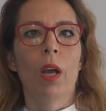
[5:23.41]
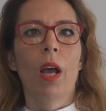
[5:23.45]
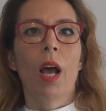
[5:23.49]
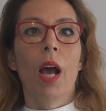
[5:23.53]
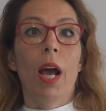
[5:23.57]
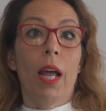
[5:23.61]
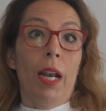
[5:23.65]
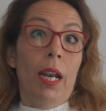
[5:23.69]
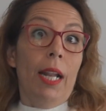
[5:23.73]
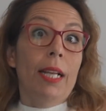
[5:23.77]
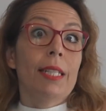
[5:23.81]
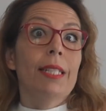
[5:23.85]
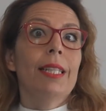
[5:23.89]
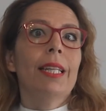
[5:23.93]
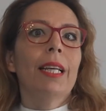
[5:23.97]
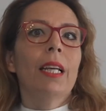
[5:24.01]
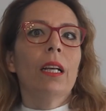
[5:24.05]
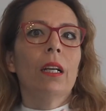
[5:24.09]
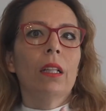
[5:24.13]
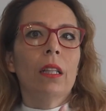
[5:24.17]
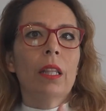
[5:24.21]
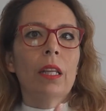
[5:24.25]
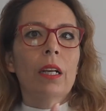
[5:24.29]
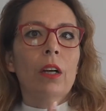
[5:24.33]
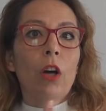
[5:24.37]
unless
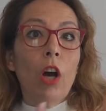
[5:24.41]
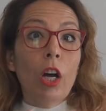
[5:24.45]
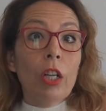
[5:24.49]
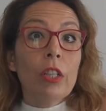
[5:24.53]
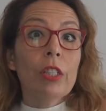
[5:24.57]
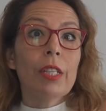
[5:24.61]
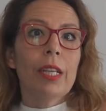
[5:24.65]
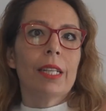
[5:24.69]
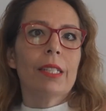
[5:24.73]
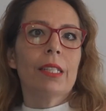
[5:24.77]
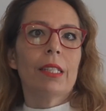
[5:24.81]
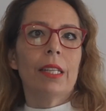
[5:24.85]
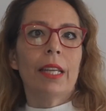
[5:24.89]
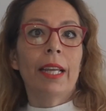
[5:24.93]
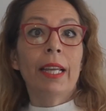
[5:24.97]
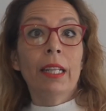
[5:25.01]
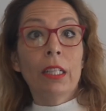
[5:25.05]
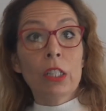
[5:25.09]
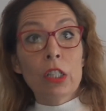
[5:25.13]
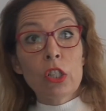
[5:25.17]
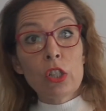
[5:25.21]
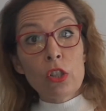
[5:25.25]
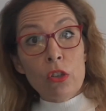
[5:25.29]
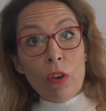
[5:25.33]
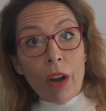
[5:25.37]
the context
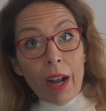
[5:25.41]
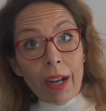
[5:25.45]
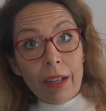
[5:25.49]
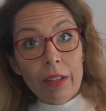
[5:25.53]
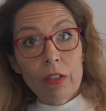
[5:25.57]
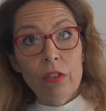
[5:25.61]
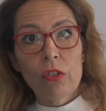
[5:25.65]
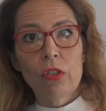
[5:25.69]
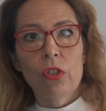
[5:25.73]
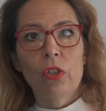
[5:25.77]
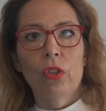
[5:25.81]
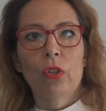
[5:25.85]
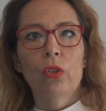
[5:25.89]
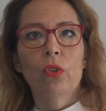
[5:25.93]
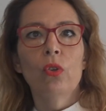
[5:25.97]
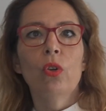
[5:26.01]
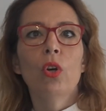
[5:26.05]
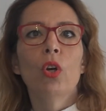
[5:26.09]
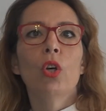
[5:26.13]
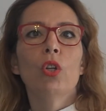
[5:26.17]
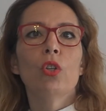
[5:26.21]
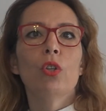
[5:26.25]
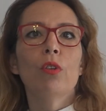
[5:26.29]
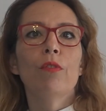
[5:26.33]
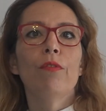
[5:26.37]
instructs
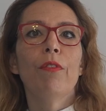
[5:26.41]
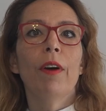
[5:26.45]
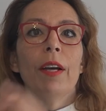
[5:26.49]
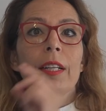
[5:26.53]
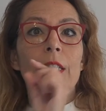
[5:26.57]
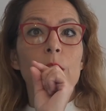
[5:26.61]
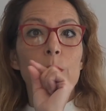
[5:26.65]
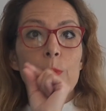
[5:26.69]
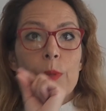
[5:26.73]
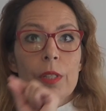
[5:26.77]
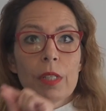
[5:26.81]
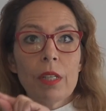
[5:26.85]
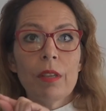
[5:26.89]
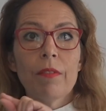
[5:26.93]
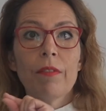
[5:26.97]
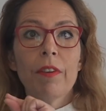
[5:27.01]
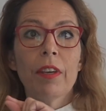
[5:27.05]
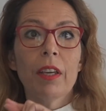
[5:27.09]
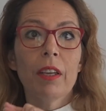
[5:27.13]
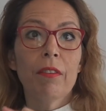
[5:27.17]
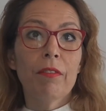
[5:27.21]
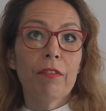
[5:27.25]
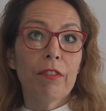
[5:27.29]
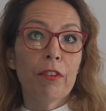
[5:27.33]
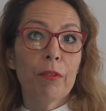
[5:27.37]
you to find specific
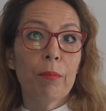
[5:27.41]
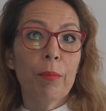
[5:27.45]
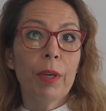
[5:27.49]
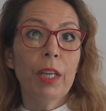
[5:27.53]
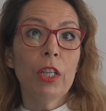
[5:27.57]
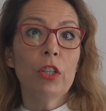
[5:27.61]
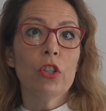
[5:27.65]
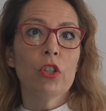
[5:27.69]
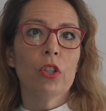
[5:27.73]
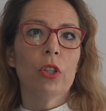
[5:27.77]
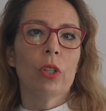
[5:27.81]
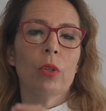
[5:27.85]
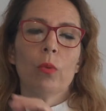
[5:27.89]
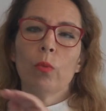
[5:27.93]
information,